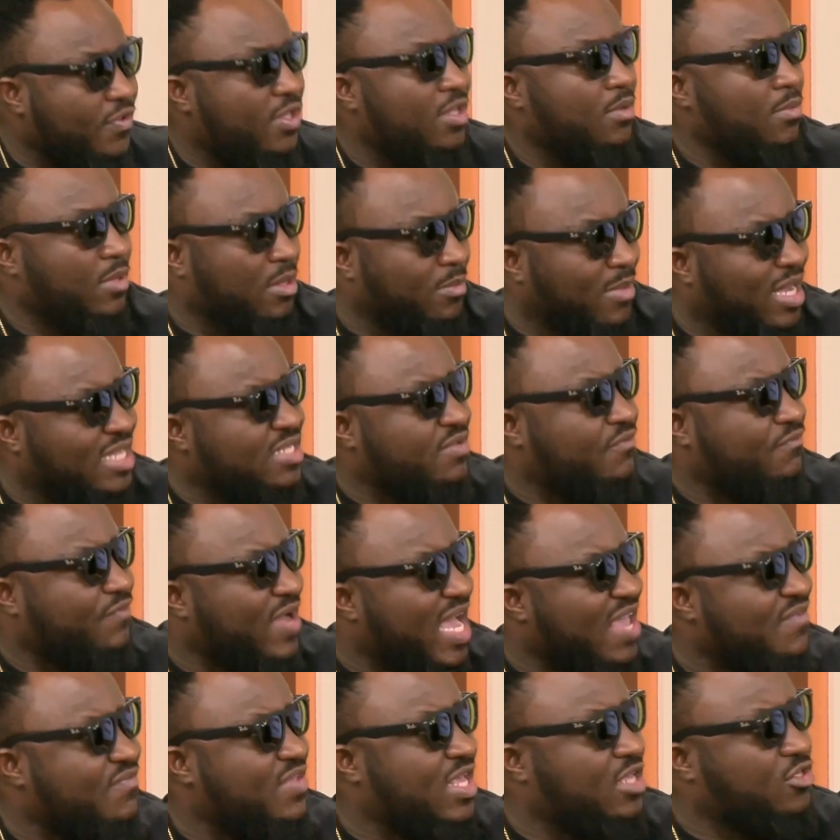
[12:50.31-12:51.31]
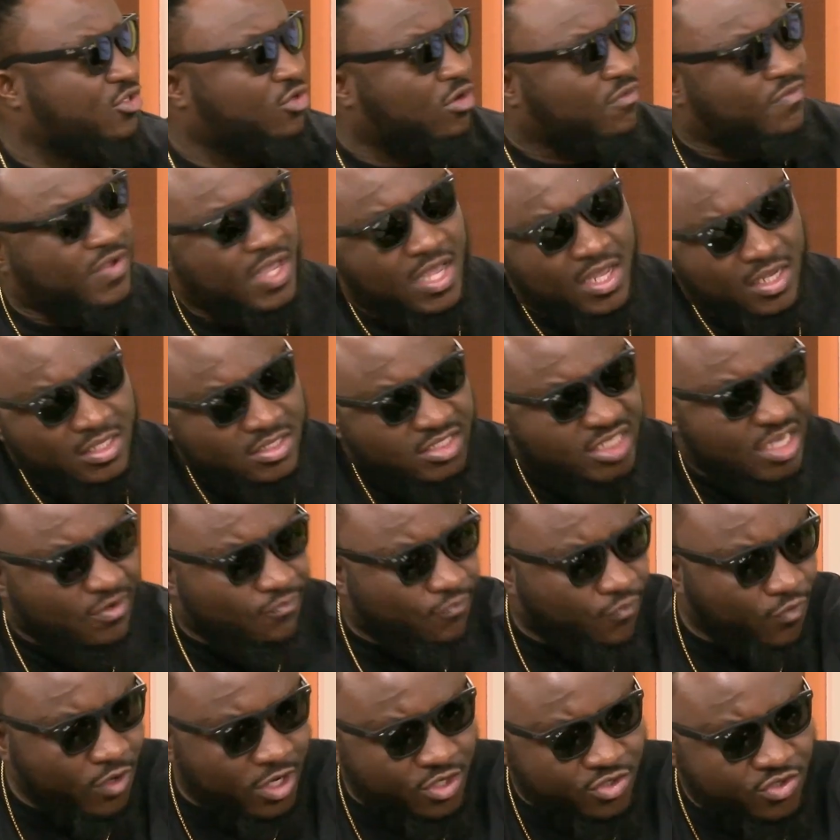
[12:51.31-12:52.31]
Imagine 5 years of Jay
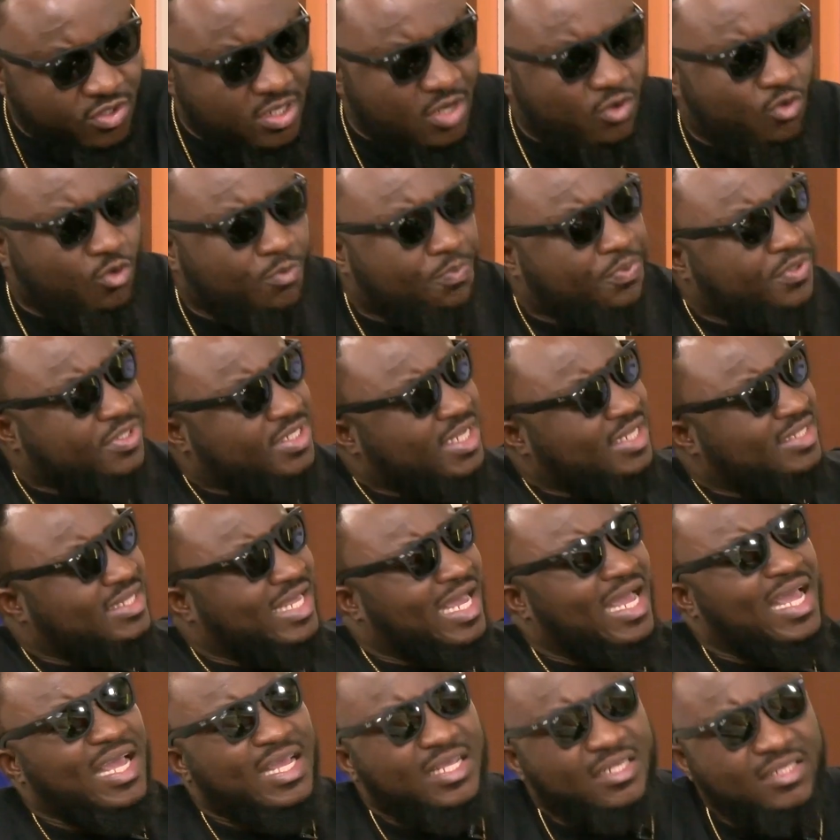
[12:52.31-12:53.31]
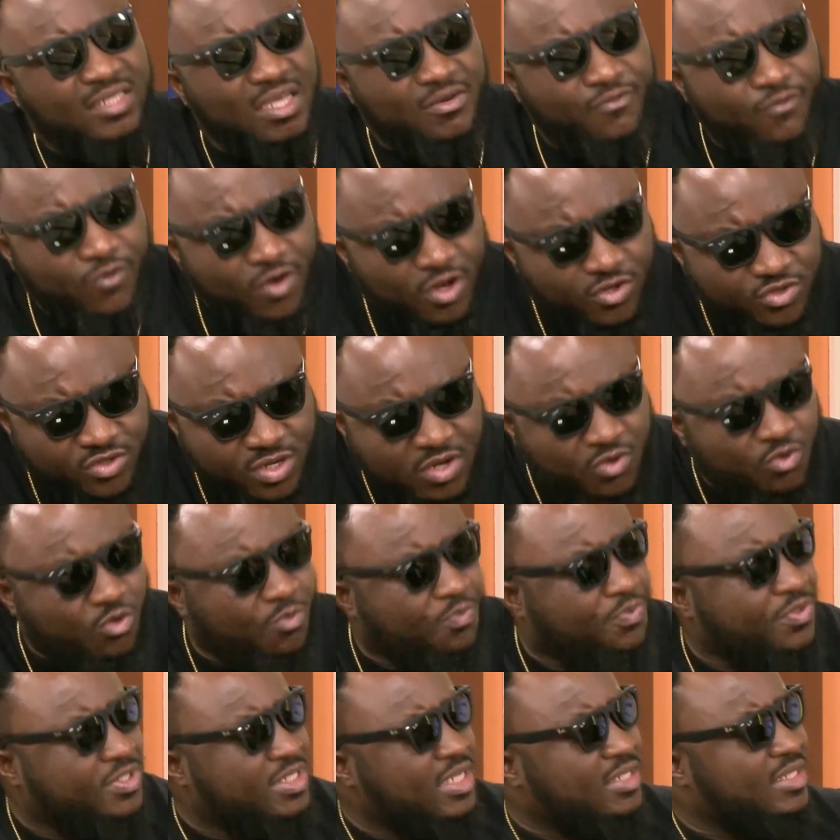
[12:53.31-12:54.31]
Foley is not a good presenter. Jay Foley is not a good
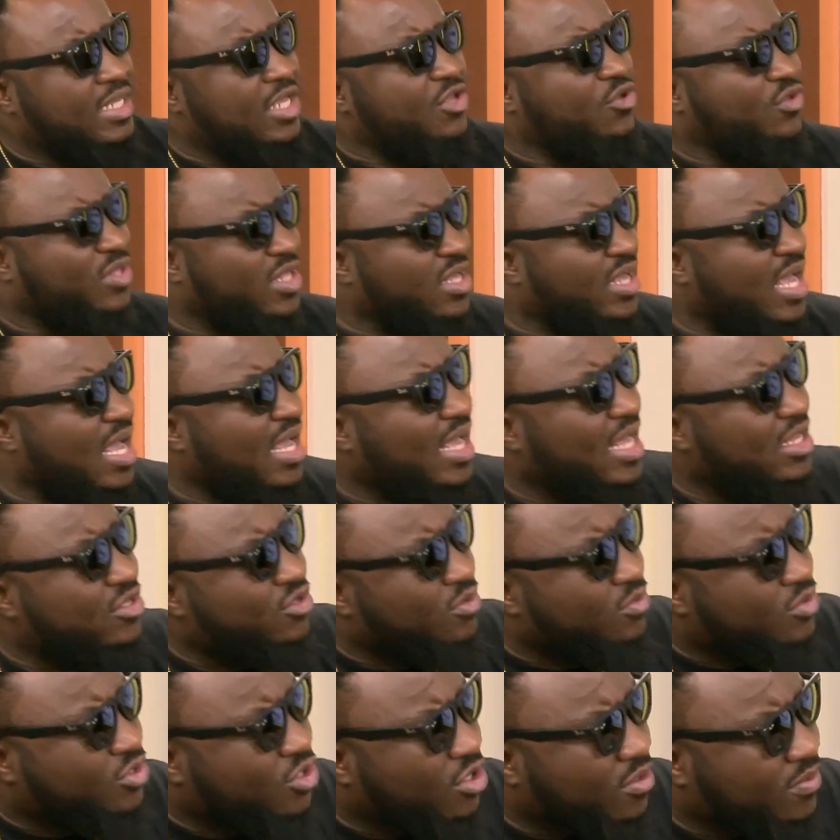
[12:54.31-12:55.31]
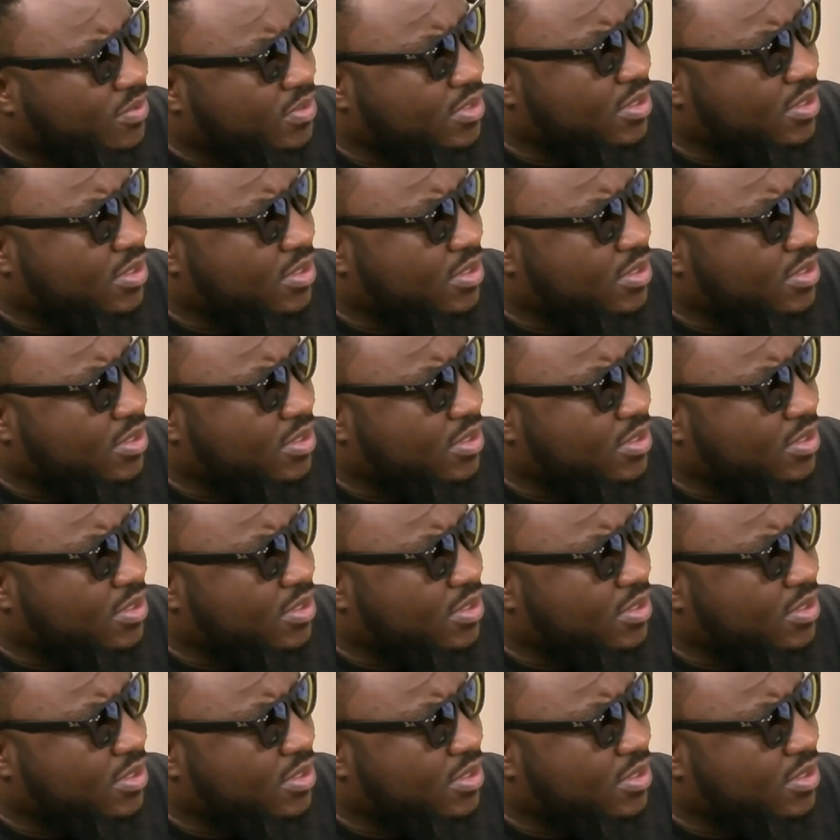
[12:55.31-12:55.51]
presenter. You think I can get some jobs?